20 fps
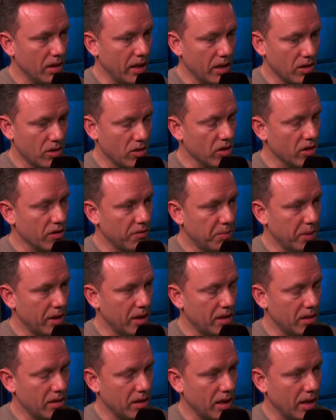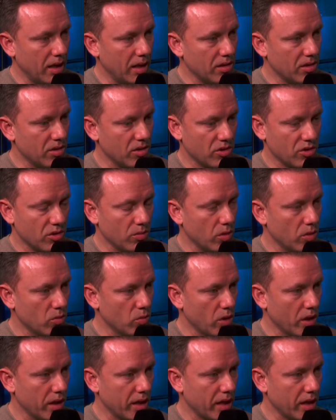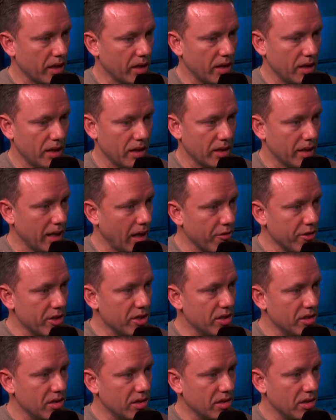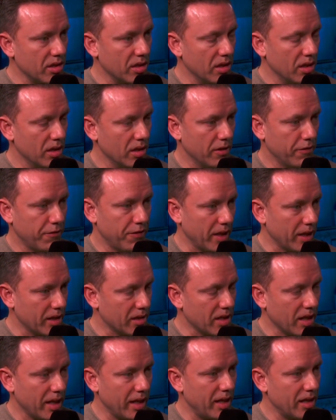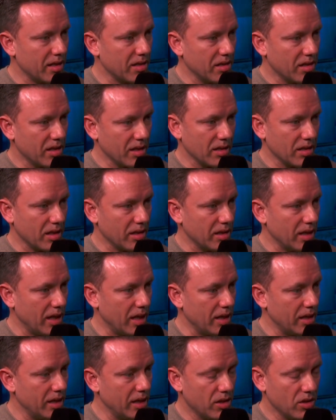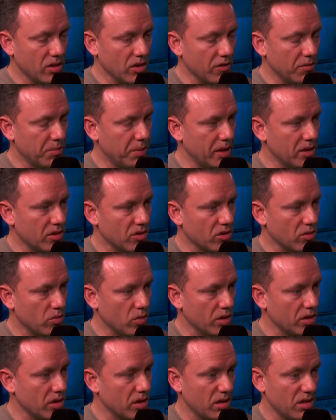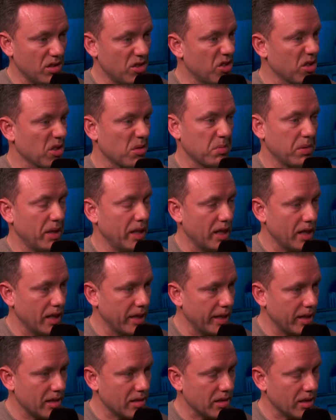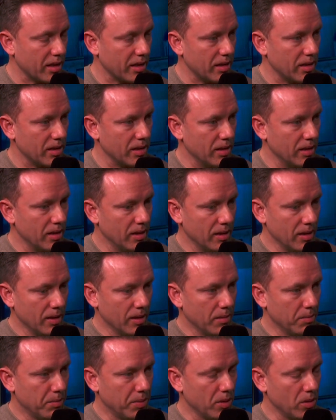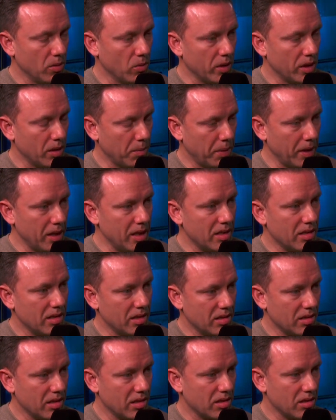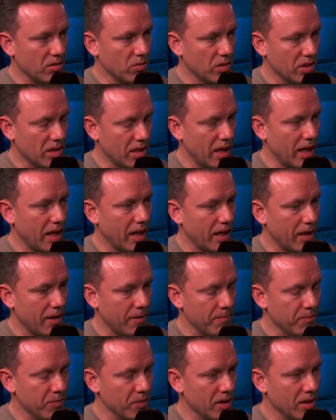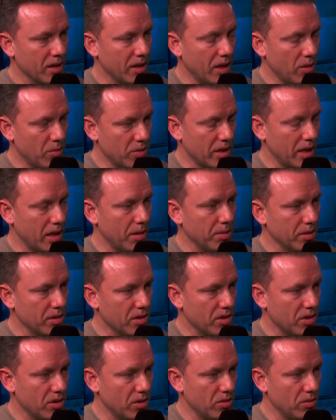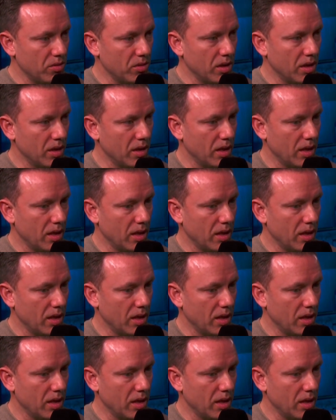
It could have been as someone working in garages, fitting tyres and things like that, and he could have been someone that just played at Lakeside. But when the PDC system was there, he was able to